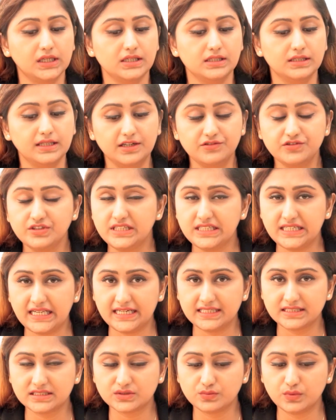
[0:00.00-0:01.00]

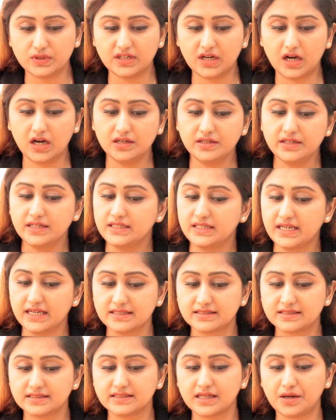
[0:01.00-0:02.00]
Nevertheless, when 100
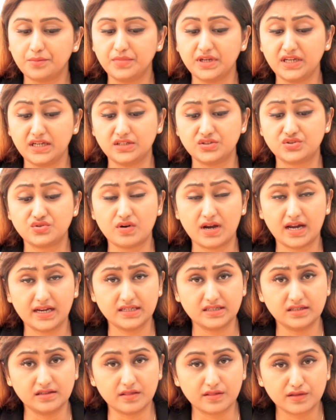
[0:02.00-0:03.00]
cases are being
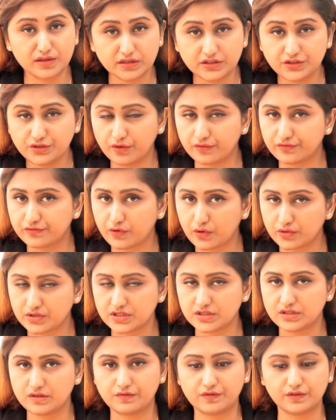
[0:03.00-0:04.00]
tried in 30 or
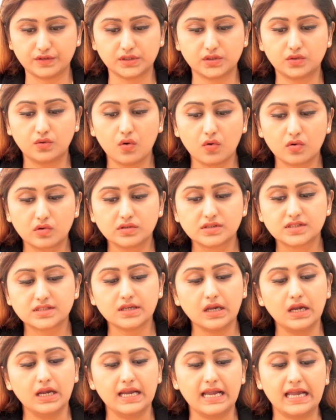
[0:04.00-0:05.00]
40 different courts,
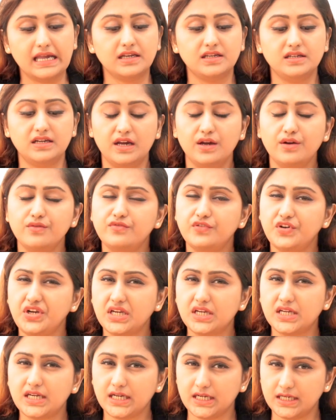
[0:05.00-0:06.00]
and in every
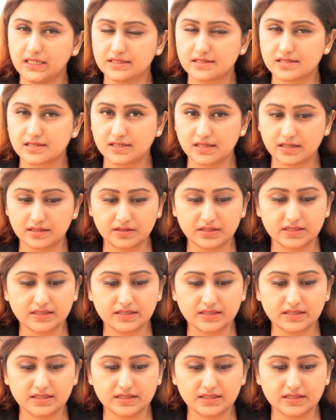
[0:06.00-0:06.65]
case there